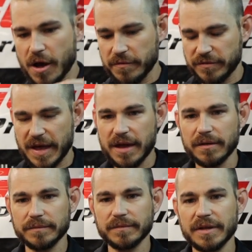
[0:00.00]

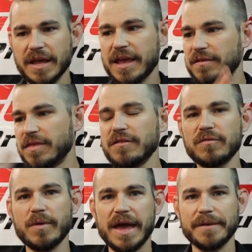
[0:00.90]
offset is
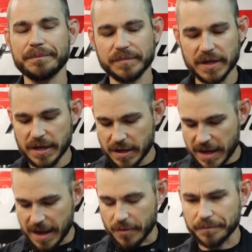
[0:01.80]
this way.
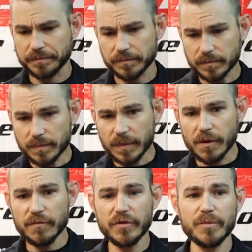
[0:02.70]
Now,
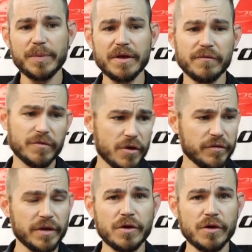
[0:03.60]
for pin, those of